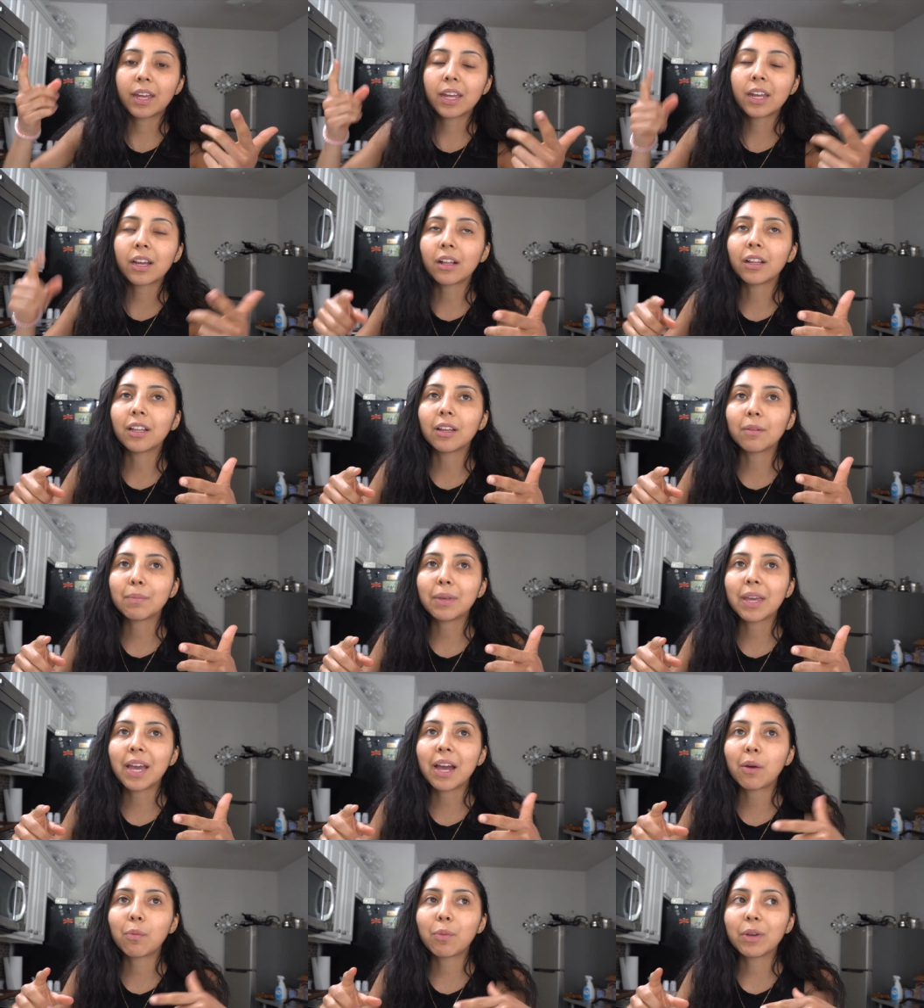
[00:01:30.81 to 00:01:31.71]
In
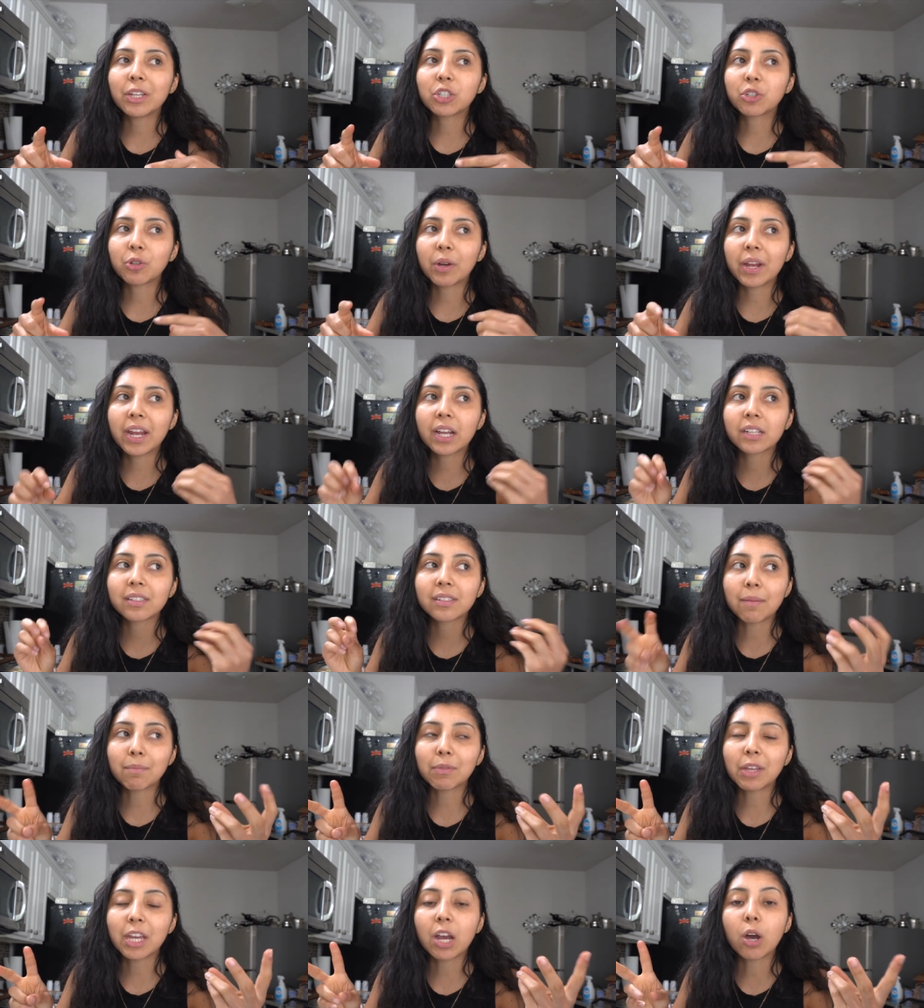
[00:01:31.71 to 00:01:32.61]
Colombia, we drink
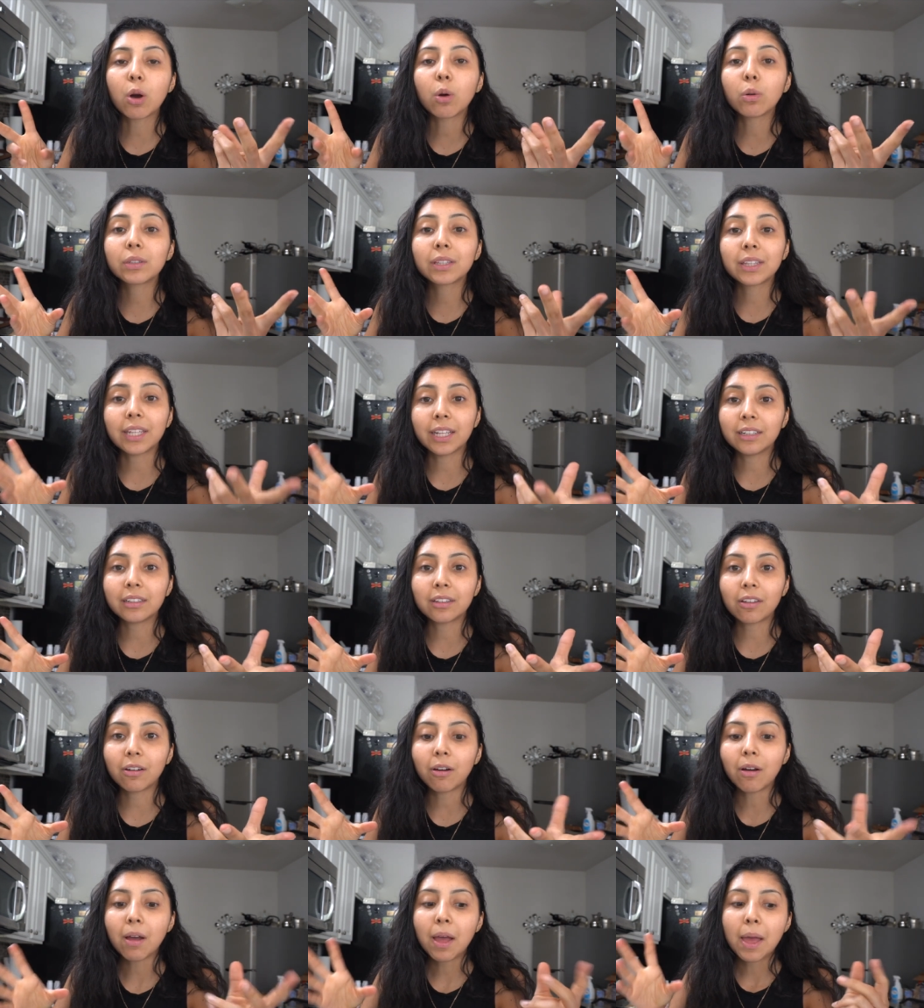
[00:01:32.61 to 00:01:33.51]
something called
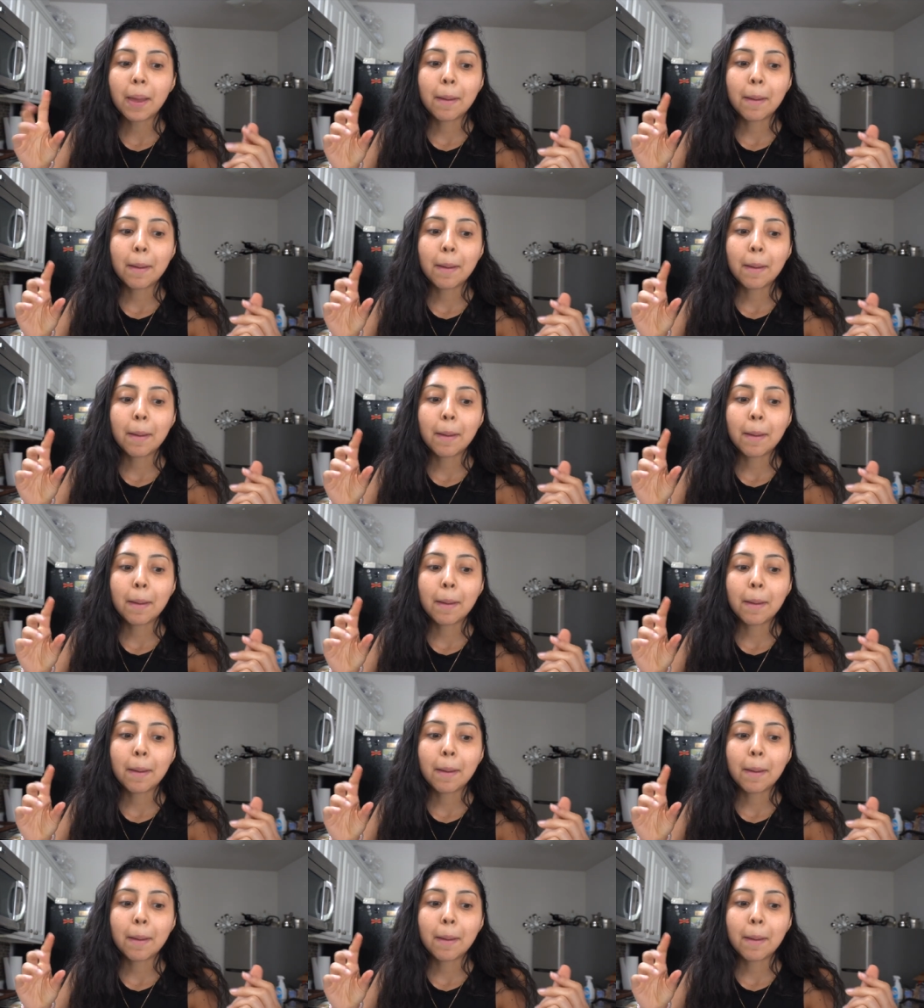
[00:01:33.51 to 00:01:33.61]
tinto,